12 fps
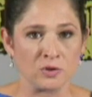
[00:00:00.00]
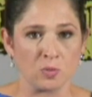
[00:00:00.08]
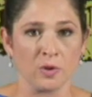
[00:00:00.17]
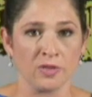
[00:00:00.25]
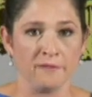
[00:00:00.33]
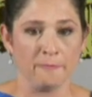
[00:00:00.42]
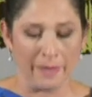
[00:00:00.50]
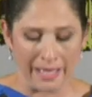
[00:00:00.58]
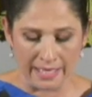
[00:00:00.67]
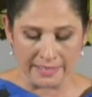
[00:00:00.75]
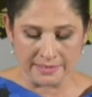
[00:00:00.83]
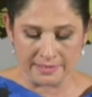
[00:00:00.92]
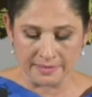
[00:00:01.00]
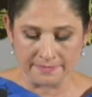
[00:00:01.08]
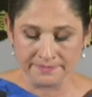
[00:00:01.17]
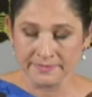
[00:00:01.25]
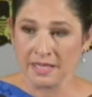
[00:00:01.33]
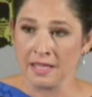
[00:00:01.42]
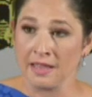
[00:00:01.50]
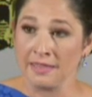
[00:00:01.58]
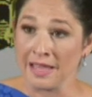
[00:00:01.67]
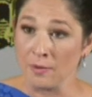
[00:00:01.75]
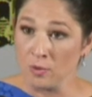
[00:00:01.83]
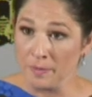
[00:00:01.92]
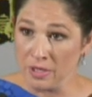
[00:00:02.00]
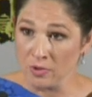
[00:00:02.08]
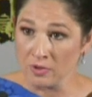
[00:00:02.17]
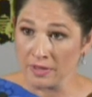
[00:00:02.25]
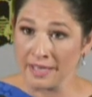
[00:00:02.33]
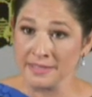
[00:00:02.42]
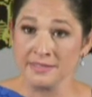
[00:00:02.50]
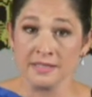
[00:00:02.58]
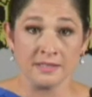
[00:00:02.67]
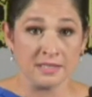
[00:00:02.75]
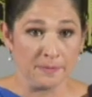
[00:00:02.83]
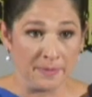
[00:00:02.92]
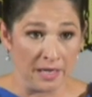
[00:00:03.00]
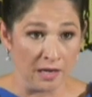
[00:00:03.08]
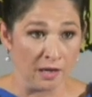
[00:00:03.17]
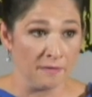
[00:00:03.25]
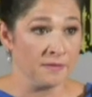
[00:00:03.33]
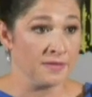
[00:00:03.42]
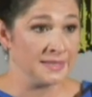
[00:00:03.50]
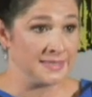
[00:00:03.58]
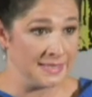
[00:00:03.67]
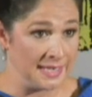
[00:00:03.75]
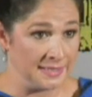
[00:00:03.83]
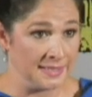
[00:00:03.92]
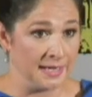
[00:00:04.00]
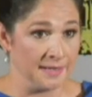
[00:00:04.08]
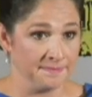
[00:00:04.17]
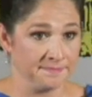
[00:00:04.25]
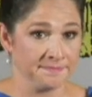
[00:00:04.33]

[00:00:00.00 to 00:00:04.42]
worth of bonds. That would be utilized to pay off the state debt.